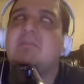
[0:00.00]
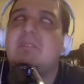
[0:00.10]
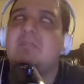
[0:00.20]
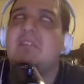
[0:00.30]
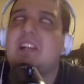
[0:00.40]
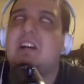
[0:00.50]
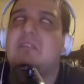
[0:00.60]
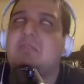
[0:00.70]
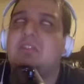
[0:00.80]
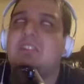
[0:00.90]
really
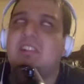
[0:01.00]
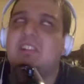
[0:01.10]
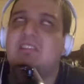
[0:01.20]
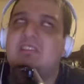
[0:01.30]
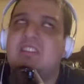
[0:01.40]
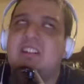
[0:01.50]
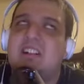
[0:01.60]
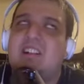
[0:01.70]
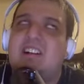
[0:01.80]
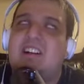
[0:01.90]
helpful to you
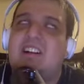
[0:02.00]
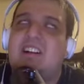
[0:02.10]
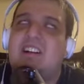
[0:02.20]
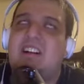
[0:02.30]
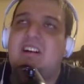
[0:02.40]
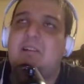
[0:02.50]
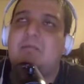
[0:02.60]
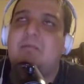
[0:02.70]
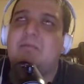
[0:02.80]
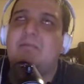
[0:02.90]
um,
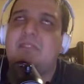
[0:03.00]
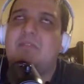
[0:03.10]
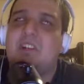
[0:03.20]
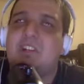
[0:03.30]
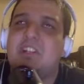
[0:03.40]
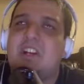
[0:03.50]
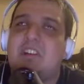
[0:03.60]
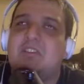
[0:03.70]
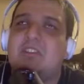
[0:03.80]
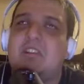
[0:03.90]
for your channel.
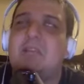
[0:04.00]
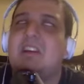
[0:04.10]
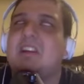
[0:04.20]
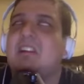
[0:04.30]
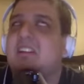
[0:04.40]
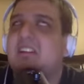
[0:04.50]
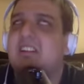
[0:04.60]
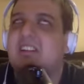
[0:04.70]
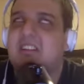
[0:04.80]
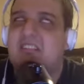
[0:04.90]
So I mean.
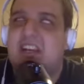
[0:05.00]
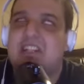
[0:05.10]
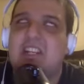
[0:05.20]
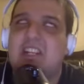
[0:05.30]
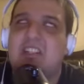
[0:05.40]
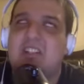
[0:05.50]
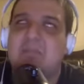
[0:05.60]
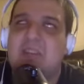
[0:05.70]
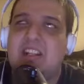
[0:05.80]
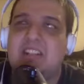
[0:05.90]
Congratulations,
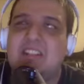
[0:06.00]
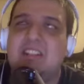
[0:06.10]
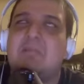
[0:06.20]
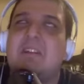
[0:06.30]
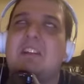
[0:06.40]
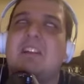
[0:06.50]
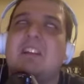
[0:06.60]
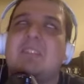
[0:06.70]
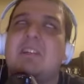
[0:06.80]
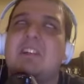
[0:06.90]
man. It's it's been it's
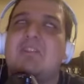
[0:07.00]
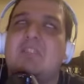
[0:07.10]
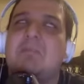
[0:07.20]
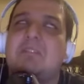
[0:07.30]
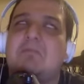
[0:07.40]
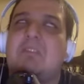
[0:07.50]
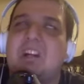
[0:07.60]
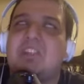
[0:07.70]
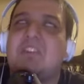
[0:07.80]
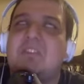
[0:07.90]
been a trip to
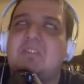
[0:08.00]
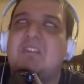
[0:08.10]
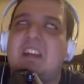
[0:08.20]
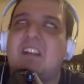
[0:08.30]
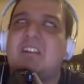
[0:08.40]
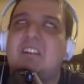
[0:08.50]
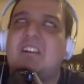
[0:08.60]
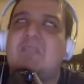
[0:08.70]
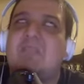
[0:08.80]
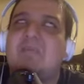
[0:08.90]
watch you, and
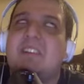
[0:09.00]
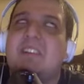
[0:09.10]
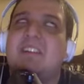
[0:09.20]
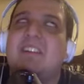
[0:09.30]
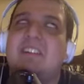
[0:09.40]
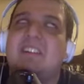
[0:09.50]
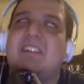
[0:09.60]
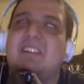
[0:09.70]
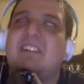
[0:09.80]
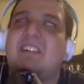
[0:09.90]
um,
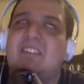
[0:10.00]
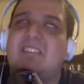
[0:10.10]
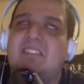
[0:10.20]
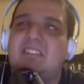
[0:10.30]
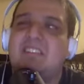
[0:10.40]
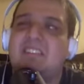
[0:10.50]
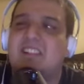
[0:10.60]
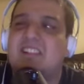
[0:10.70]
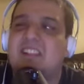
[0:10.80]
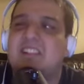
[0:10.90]
you know,
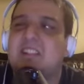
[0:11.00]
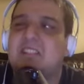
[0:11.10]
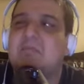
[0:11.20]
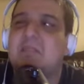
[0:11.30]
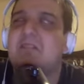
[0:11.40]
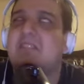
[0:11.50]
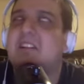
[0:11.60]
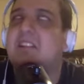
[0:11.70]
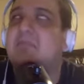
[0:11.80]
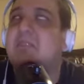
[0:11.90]
it, it's it's been
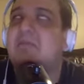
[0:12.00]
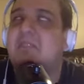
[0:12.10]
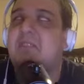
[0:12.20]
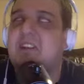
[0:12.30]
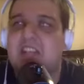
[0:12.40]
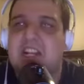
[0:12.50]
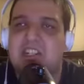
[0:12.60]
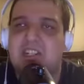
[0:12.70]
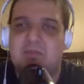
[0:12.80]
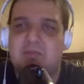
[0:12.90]
it's been fun
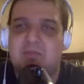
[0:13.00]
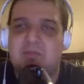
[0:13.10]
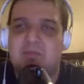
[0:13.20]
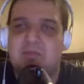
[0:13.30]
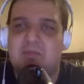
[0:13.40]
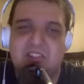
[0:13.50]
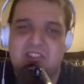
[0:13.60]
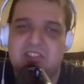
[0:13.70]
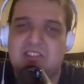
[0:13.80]
catching up to you too.